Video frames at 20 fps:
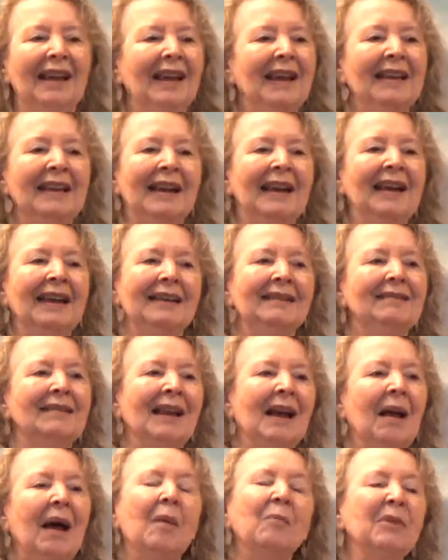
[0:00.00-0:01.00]
And I
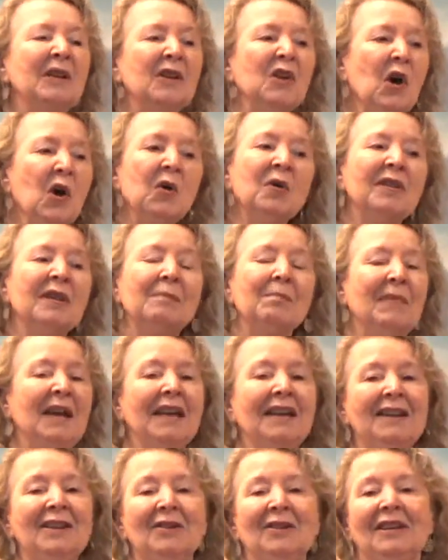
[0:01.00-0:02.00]
I know that
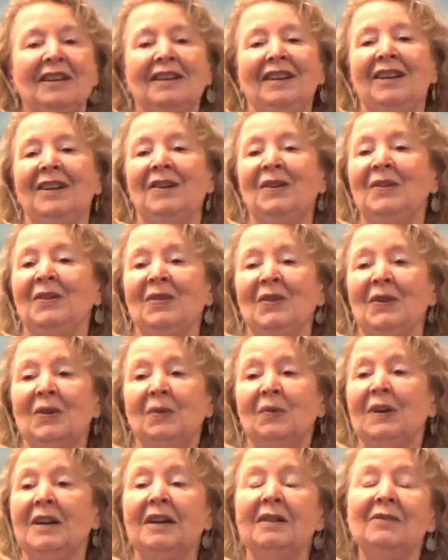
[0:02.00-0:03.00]
many Unitarians are
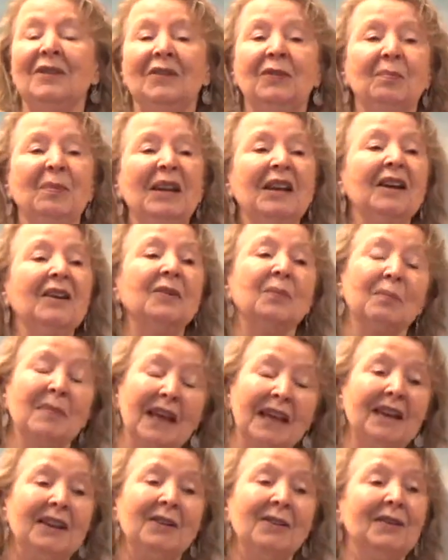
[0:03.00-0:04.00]
aware of this because
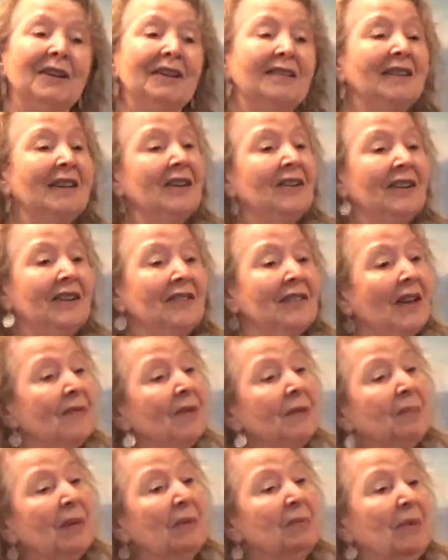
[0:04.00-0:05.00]
many Unitarians
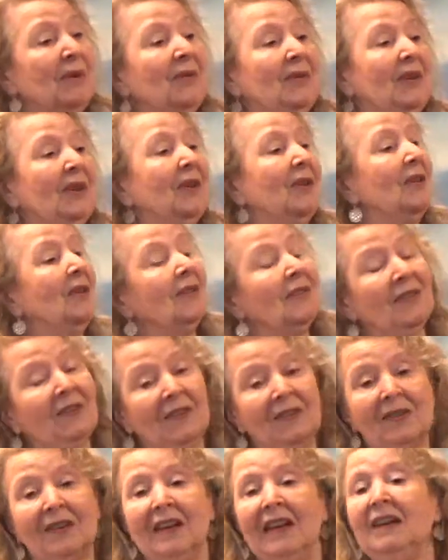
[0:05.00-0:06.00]
have a bumper sticker that says,